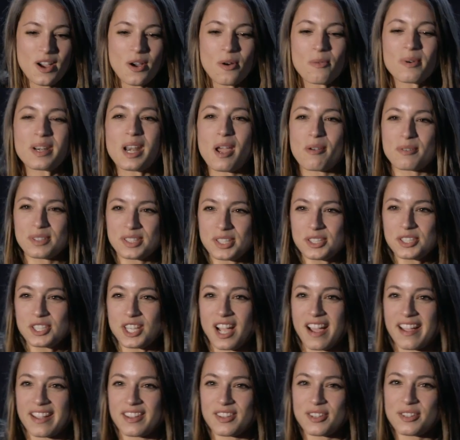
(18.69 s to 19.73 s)
When I was a
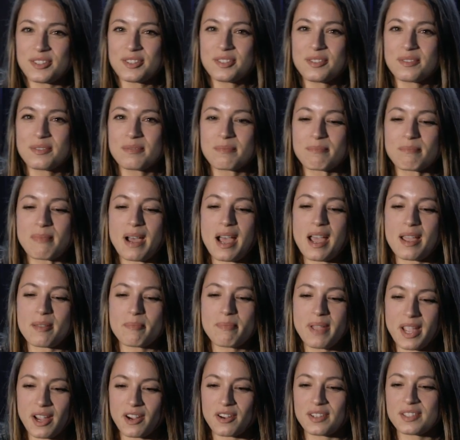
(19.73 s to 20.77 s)
child, my
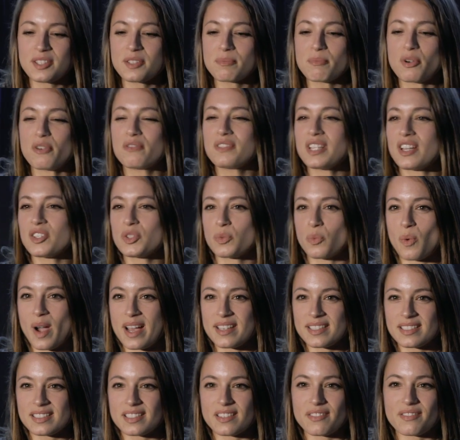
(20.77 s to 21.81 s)
parents moved us
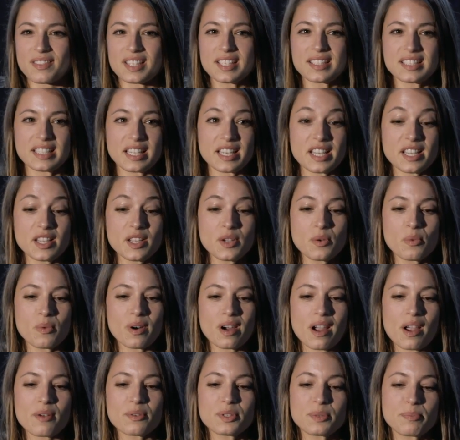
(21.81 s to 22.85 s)
west of the city
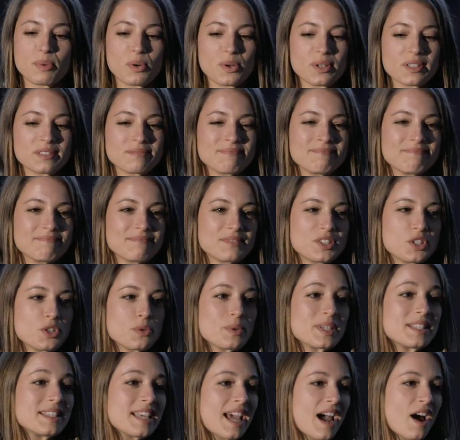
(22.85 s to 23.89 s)
where I was born to
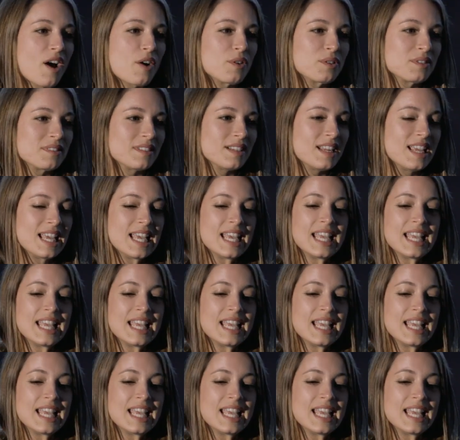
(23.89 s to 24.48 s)
a town